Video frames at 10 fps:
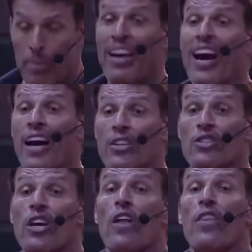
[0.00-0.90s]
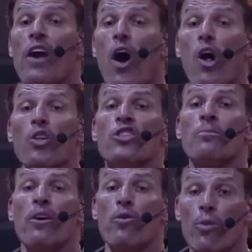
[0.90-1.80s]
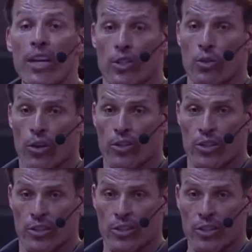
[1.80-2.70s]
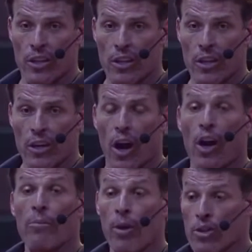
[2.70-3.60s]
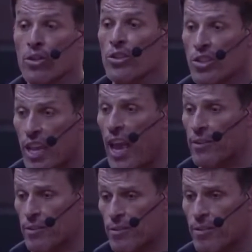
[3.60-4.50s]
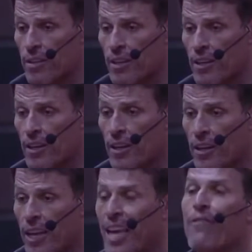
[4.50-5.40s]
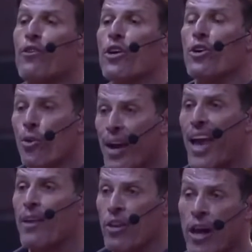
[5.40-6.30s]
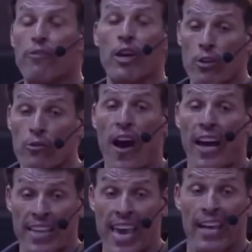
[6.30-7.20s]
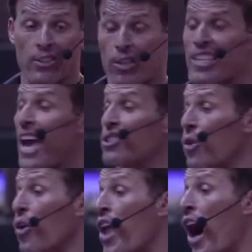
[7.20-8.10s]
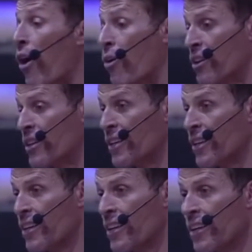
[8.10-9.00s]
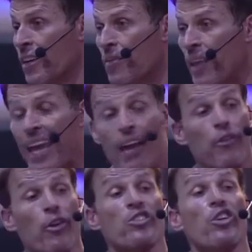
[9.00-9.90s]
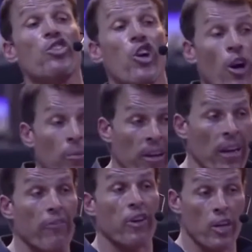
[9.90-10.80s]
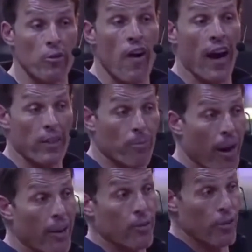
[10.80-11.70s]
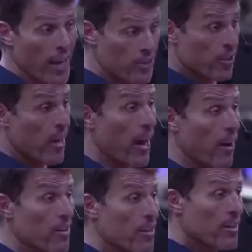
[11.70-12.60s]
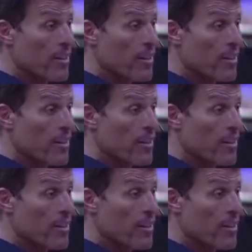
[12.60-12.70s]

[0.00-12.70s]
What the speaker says: Because the ultimate resources are emotional states. If you're creative enough, can you find the answer? Yes or no? Yes. If you're determined enough, can you find the breakthrough? Yes or no? Yes.